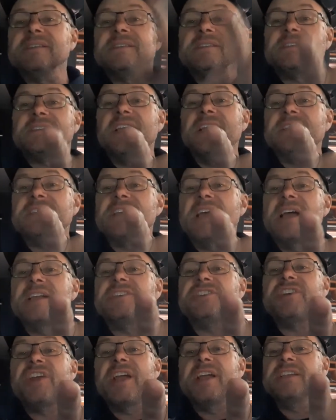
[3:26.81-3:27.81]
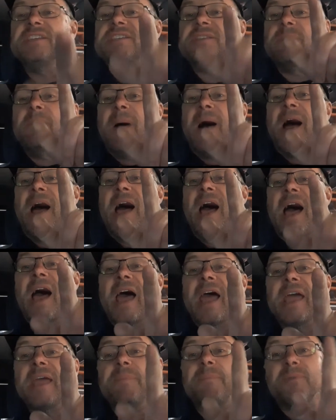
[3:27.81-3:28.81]
since I changed
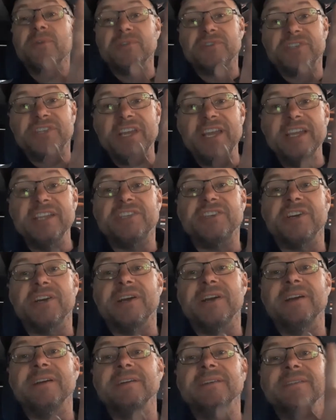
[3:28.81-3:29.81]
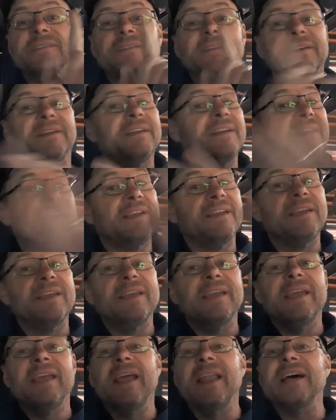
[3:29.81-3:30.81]
my procedure,
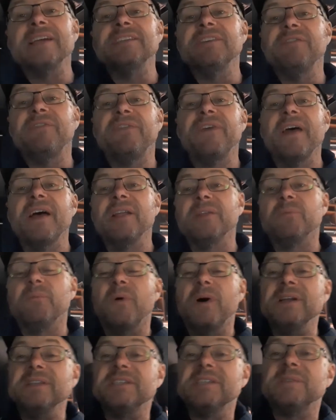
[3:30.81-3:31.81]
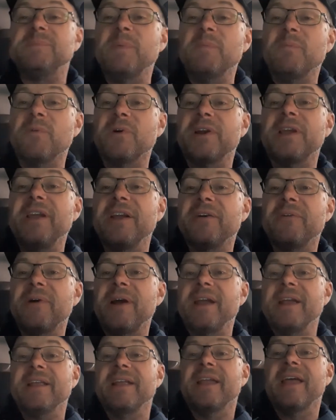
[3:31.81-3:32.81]
it hasn't failed once. It's been working
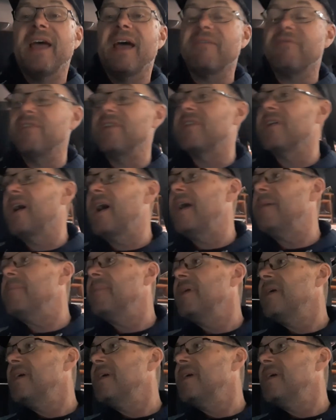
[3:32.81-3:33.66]
great every time.